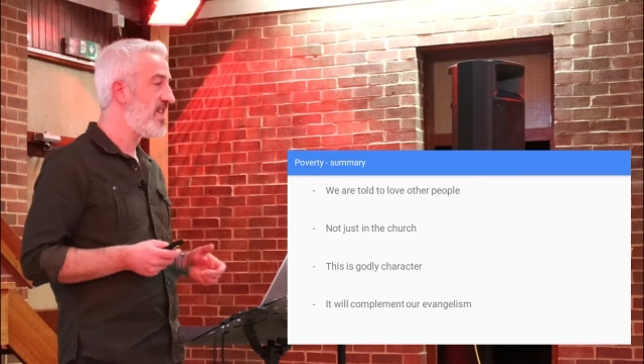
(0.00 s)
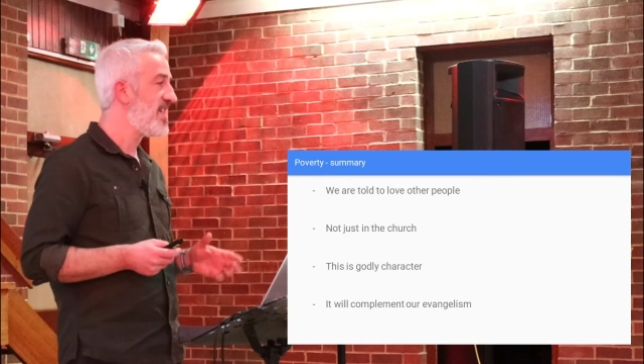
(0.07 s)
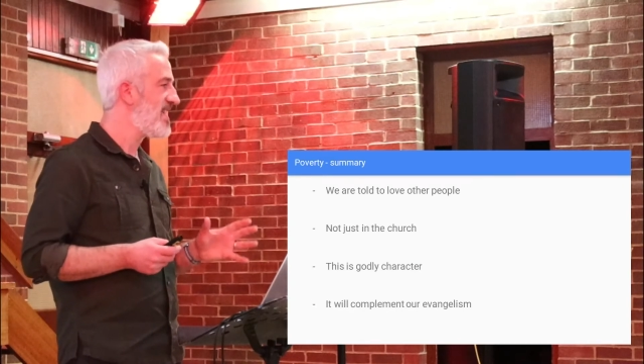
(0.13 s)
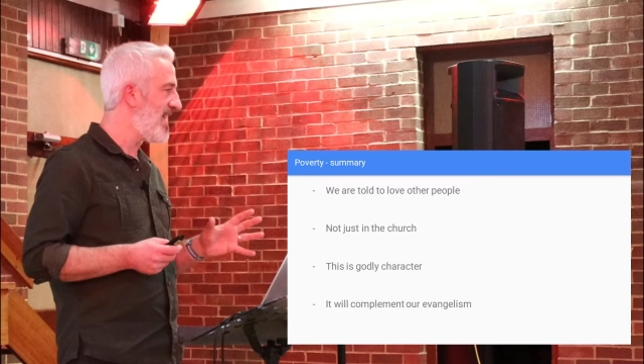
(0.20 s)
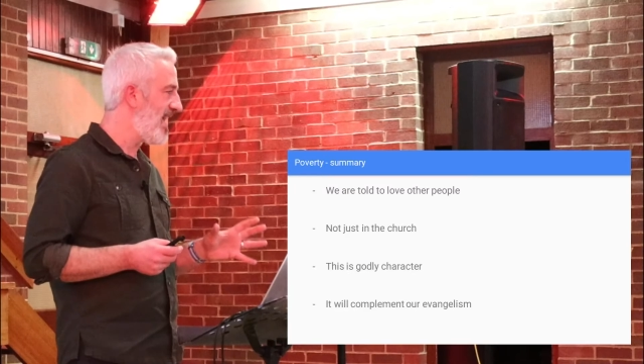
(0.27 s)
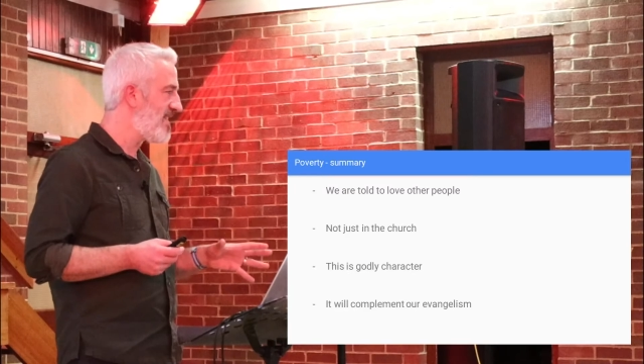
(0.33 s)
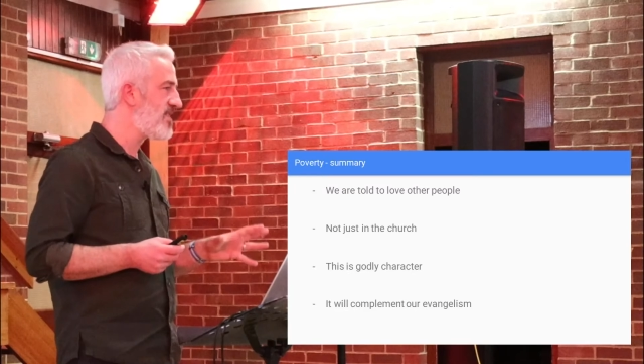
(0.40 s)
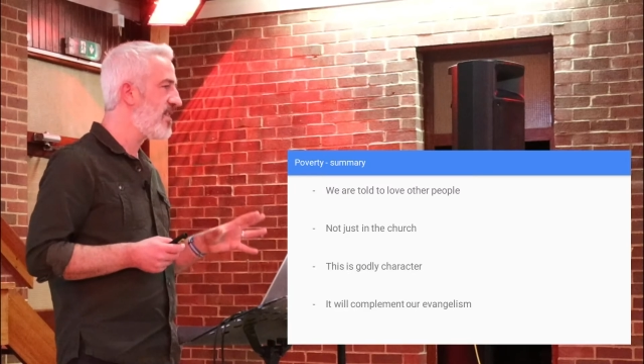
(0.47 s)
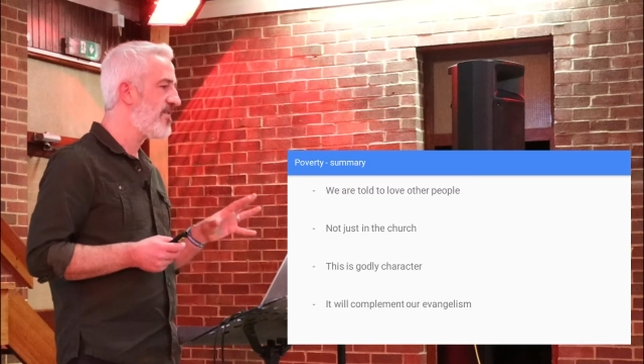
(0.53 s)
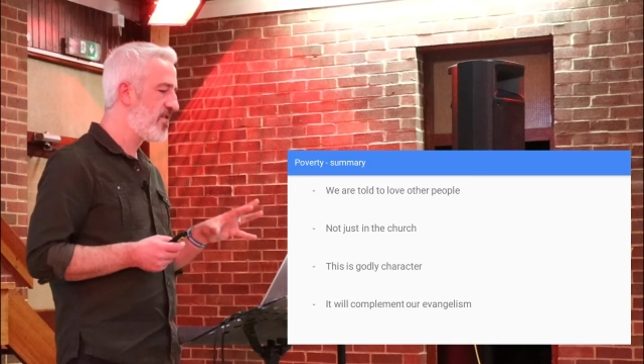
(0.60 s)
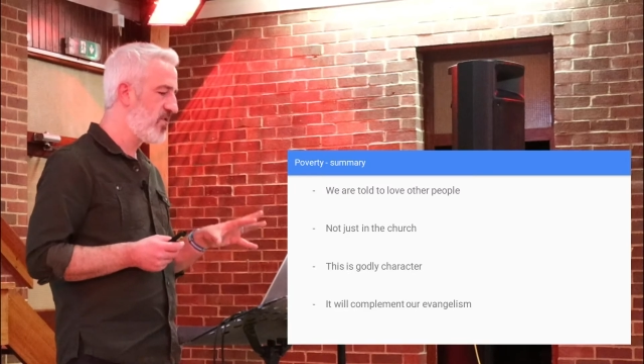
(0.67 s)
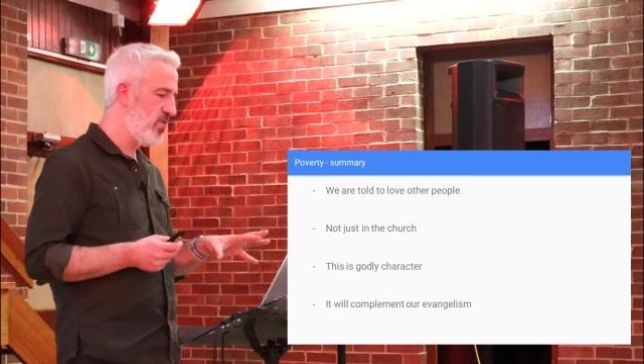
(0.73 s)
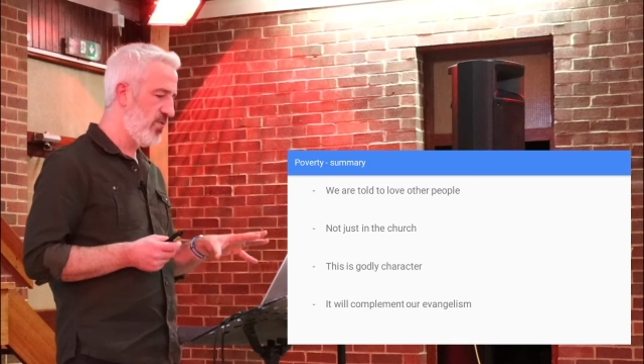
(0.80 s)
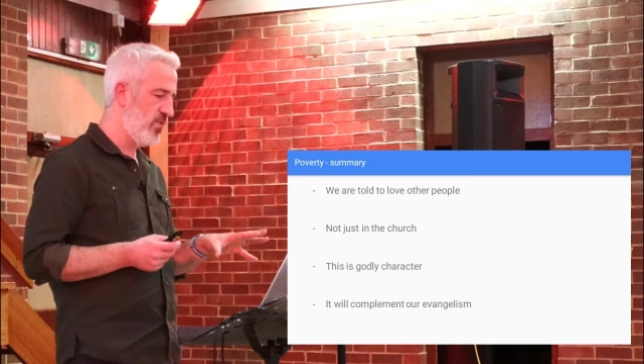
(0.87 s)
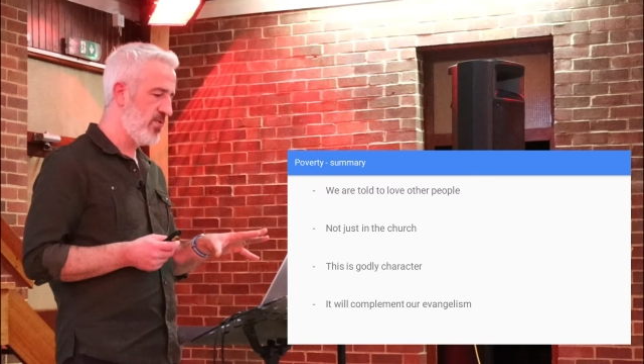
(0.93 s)
Yes, of
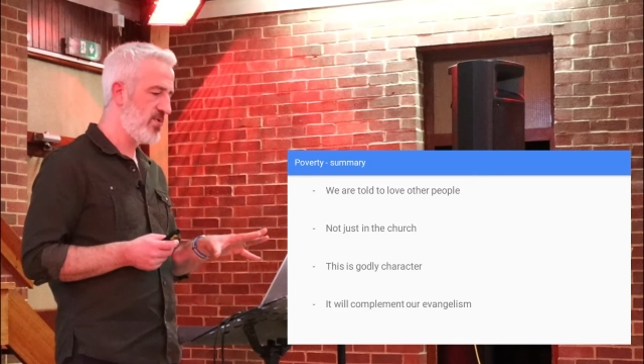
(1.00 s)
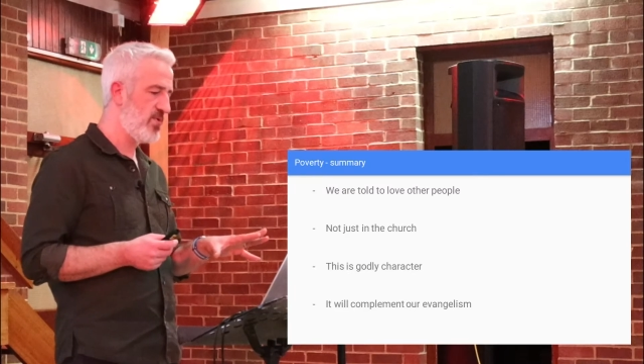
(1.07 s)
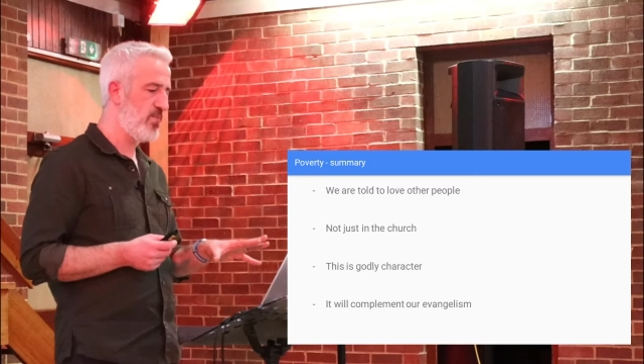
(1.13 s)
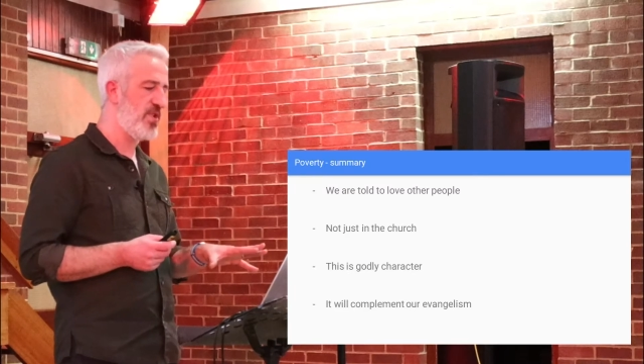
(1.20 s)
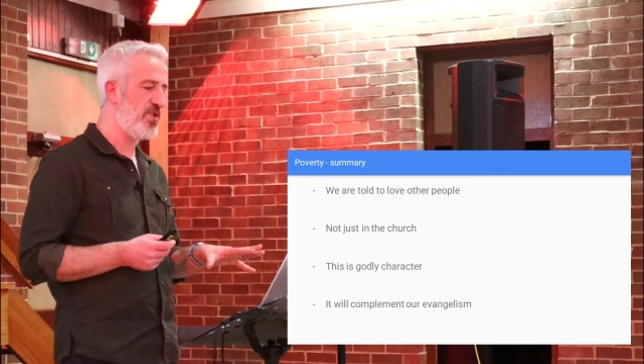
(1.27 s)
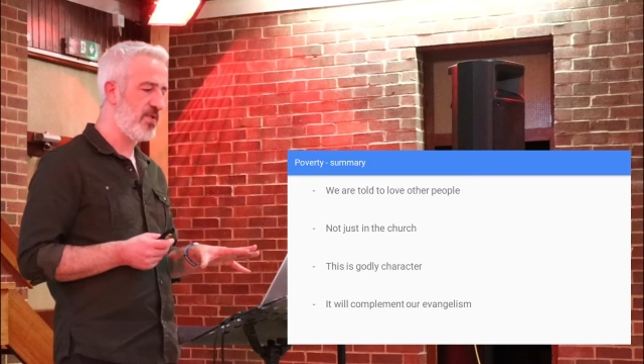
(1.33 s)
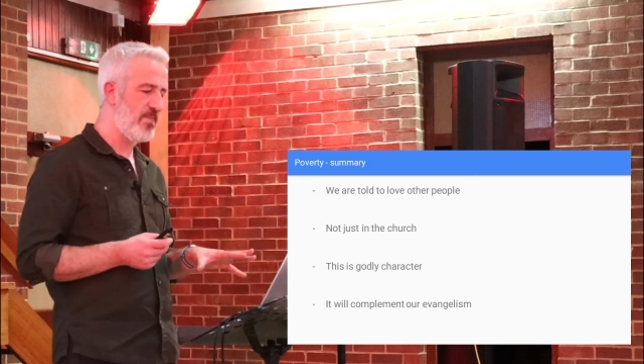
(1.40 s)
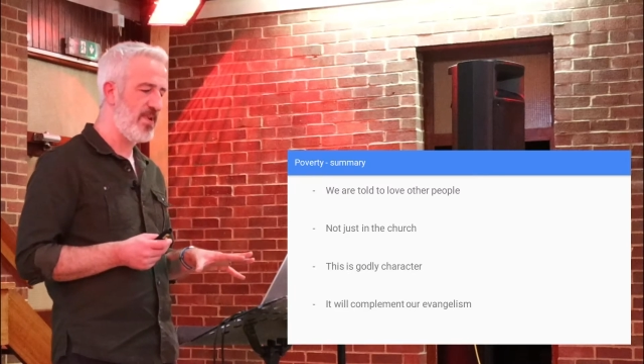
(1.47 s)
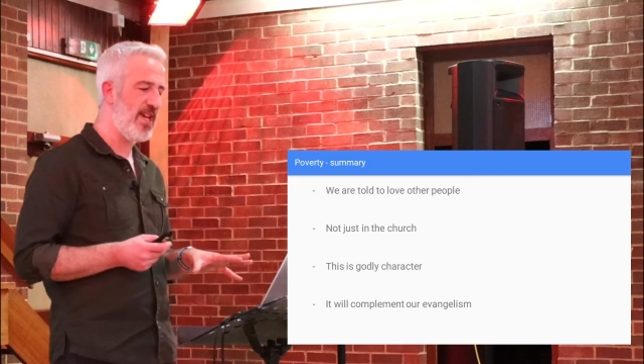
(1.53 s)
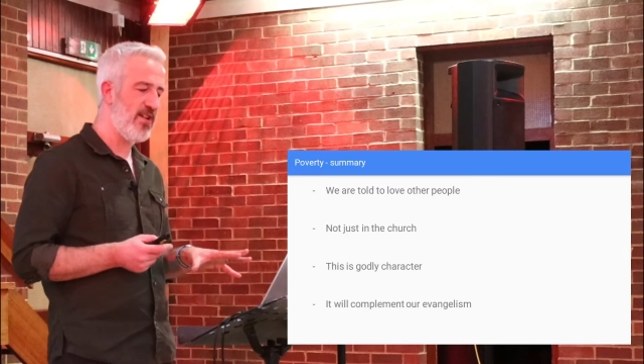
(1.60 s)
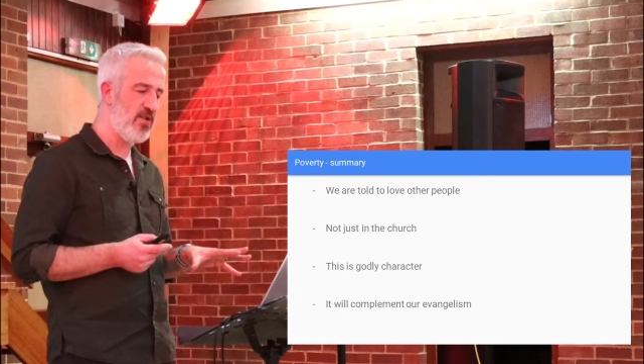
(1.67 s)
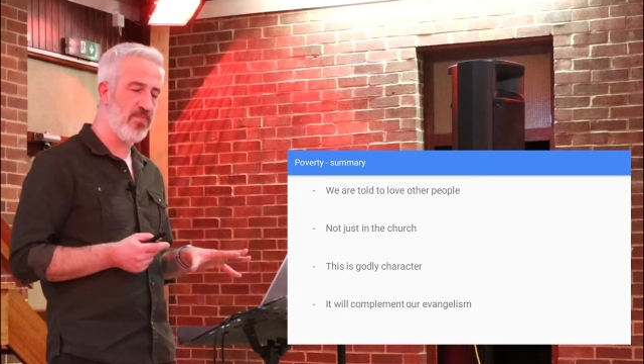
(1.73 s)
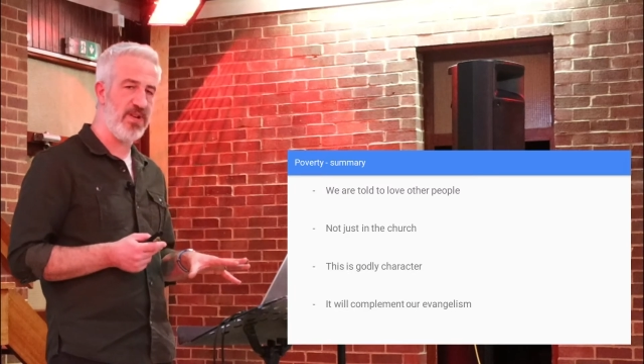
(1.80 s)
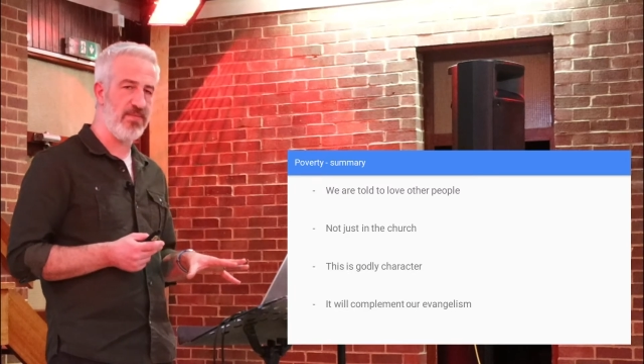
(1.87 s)
course, we should be helping